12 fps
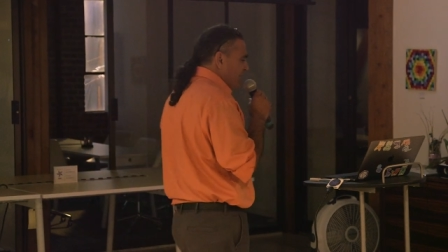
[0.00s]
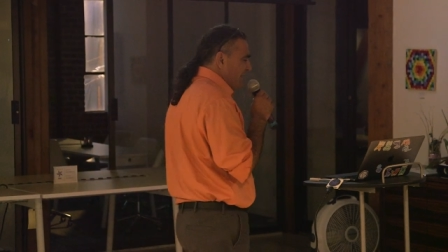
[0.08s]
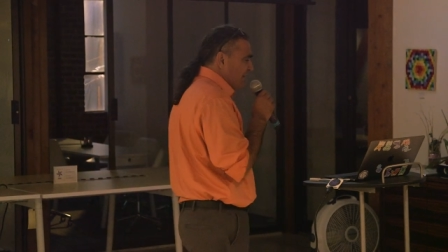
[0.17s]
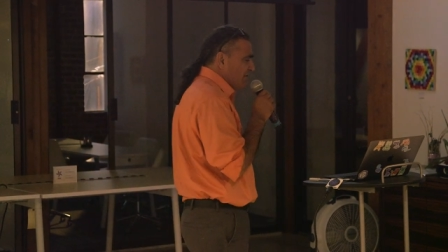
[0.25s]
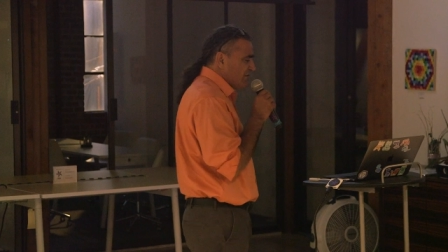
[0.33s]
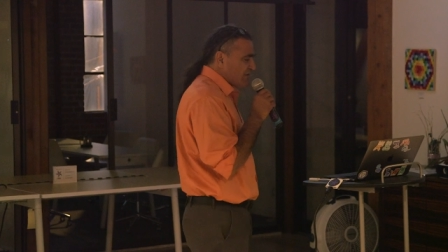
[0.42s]

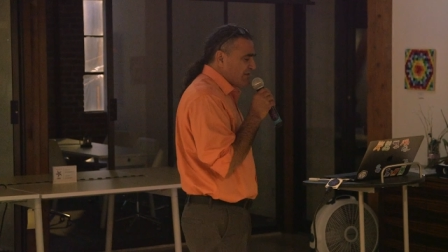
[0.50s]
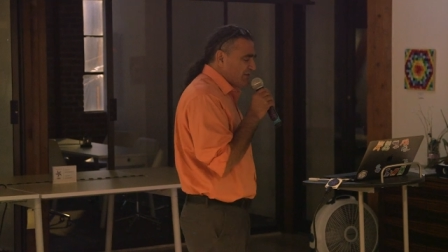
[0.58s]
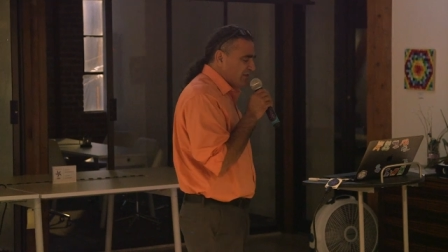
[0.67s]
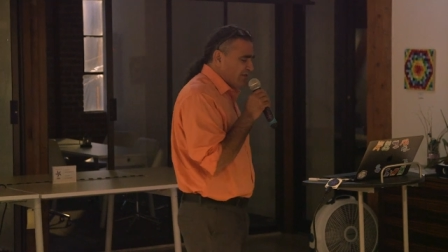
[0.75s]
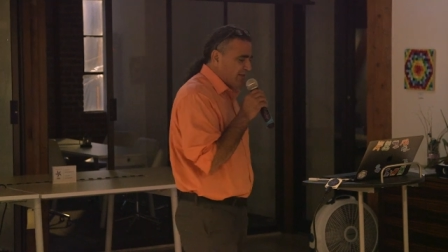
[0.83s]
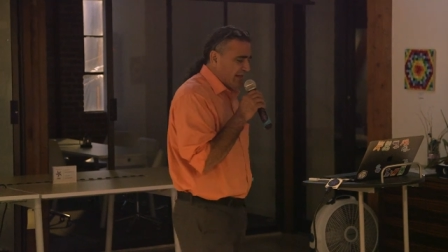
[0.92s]

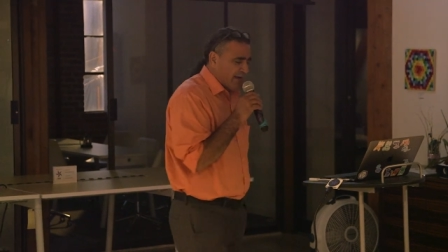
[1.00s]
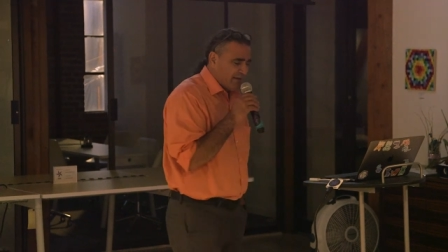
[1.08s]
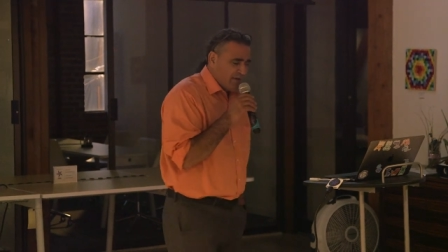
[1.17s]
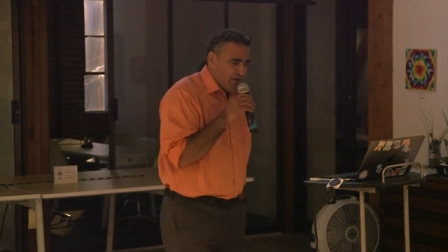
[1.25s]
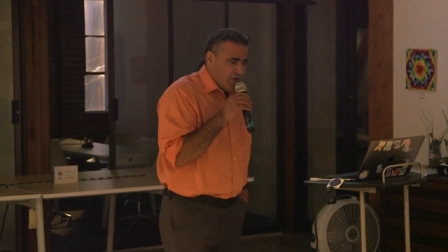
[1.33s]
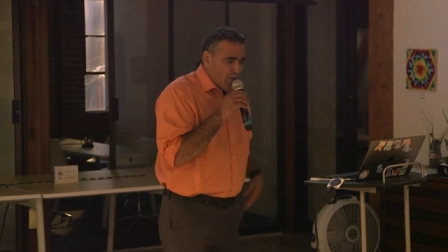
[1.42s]
intelligence is
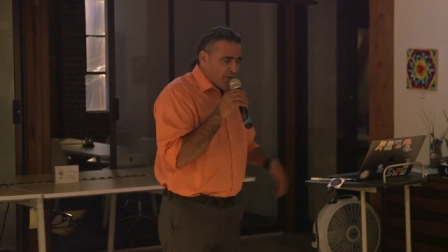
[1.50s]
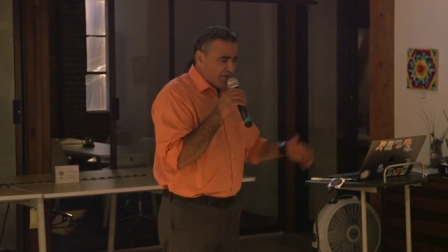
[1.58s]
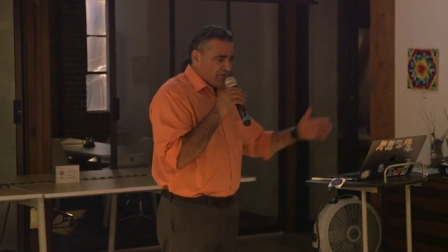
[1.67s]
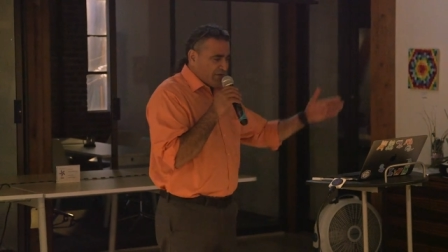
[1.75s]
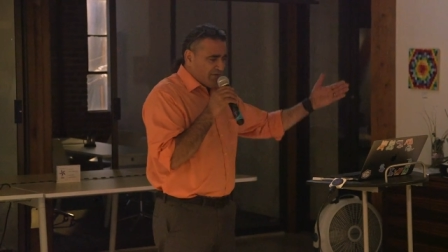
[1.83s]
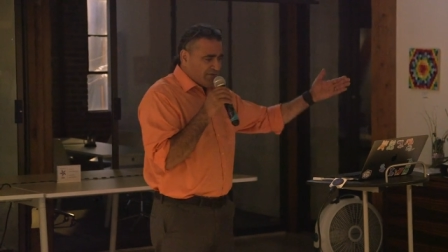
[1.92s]
that
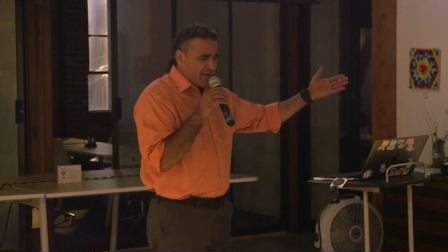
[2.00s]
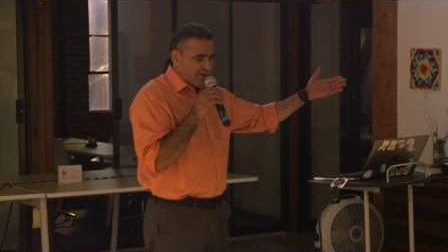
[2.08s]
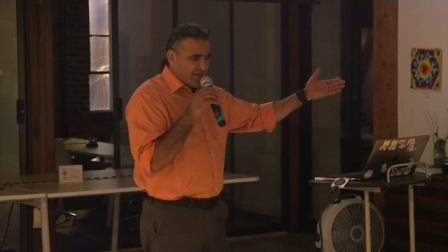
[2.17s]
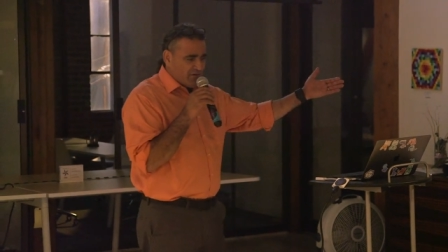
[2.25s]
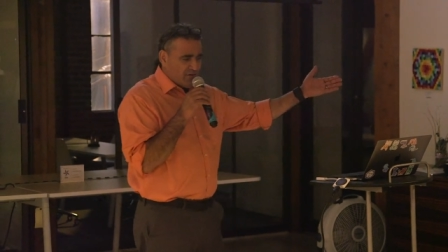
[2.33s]
what you're listening